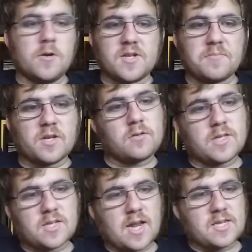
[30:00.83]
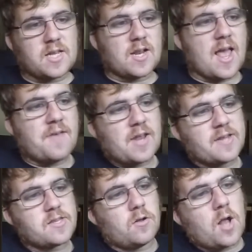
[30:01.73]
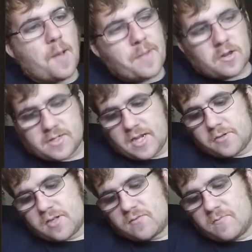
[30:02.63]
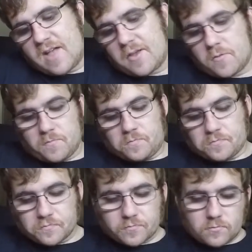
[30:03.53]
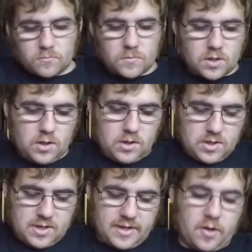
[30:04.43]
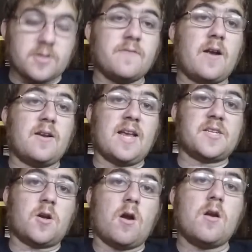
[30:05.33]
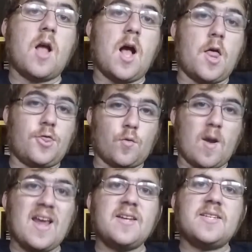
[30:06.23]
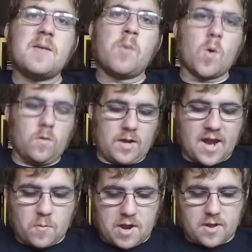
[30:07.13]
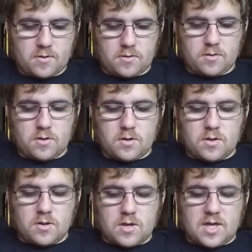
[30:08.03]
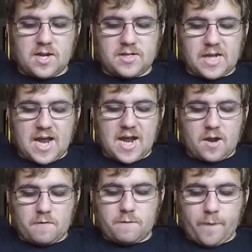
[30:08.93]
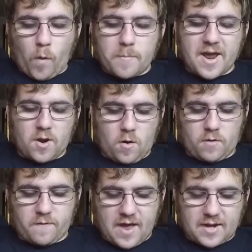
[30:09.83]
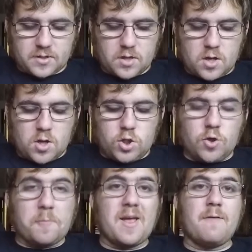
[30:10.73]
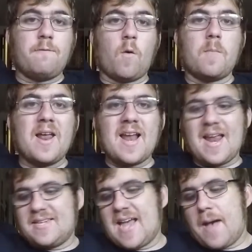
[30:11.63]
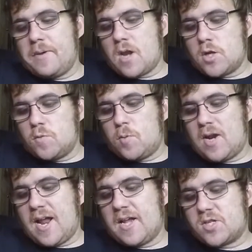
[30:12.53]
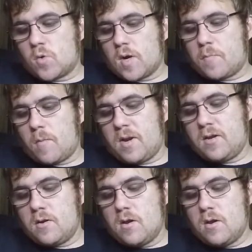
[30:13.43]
or something. It's a nice thing to have. Nice little cop-out to get yourself some value. Here's a very nice card, Thran Temporal Gateway. It is a 4-mana artifact. You can pay 4 mana and tap it to put a historic permanent